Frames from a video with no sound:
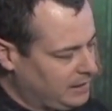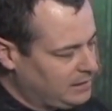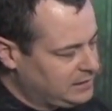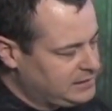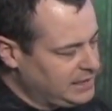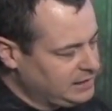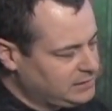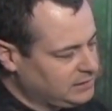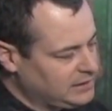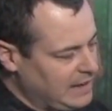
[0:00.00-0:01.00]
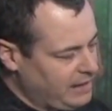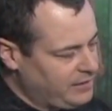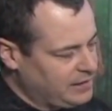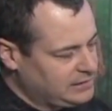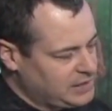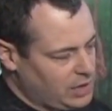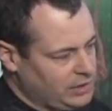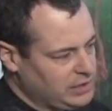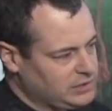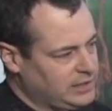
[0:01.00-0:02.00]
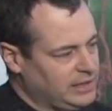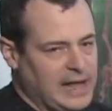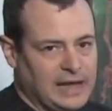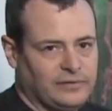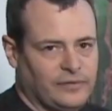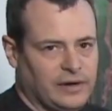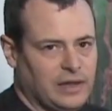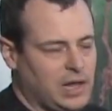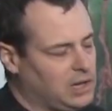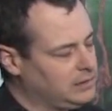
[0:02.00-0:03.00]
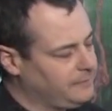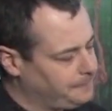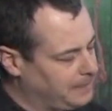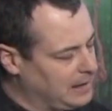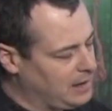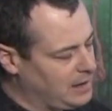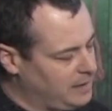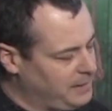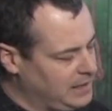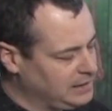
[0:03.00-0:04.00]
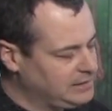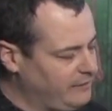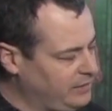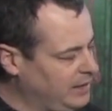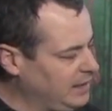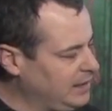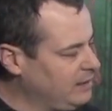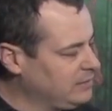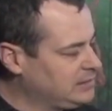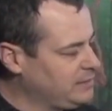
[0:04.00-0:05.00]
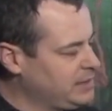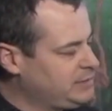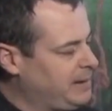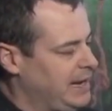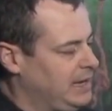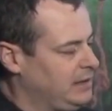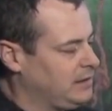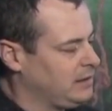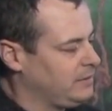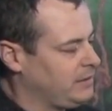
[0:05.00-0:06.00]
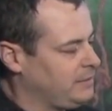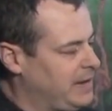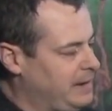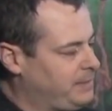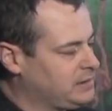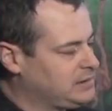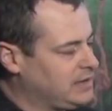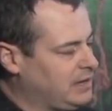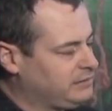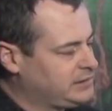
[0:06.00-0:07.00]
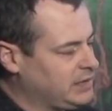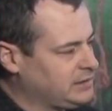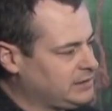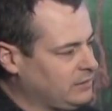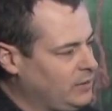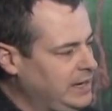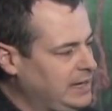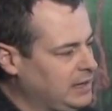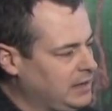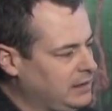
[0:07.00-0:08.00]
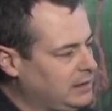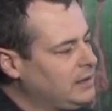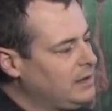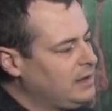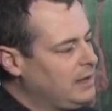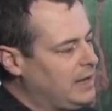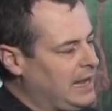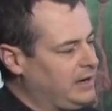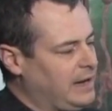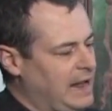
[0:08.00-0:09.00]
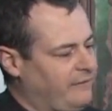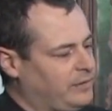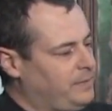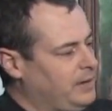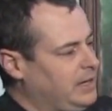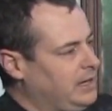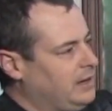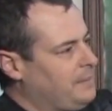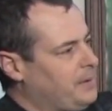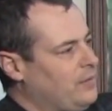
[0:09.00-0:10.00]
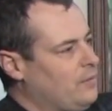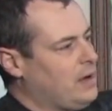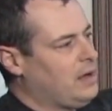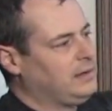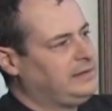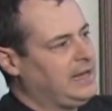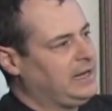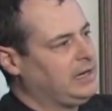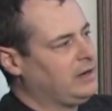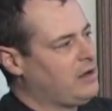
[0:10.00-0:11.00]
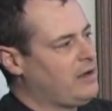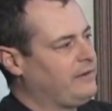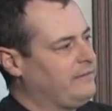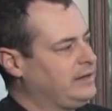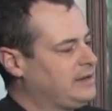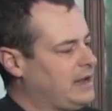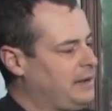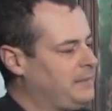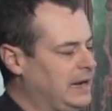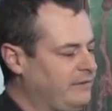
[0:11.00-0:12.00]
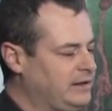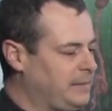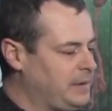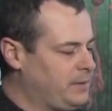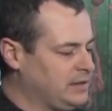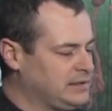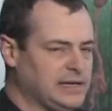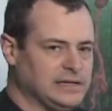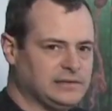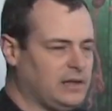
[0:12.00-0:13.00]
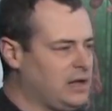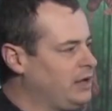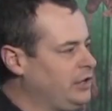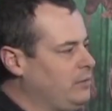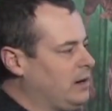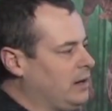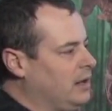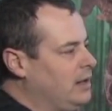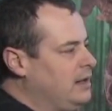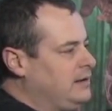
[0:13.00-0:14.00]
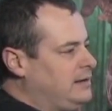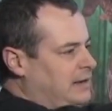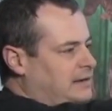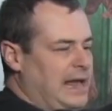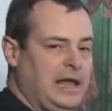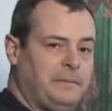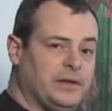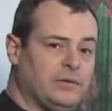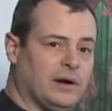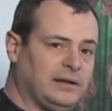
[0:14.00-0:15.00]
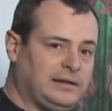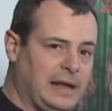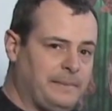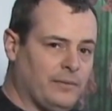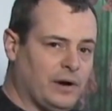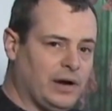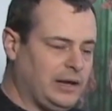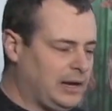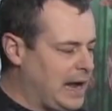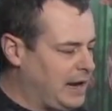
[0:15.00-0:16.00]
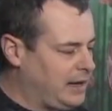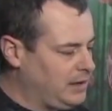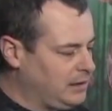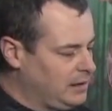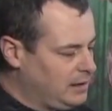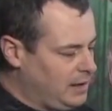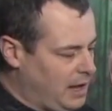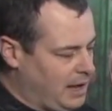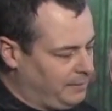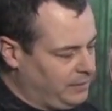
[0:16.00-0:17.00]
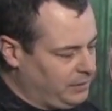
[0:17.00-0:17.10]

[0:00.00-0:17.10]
Stencils like this don't usually last very long uh, because after getting hit with so much paint, the, the paper itself starts to weaken. And after putting it up on the wall and taking it off every time, and every time you put a stencil on, you want to take tape and you want to tape it where you got it. Um,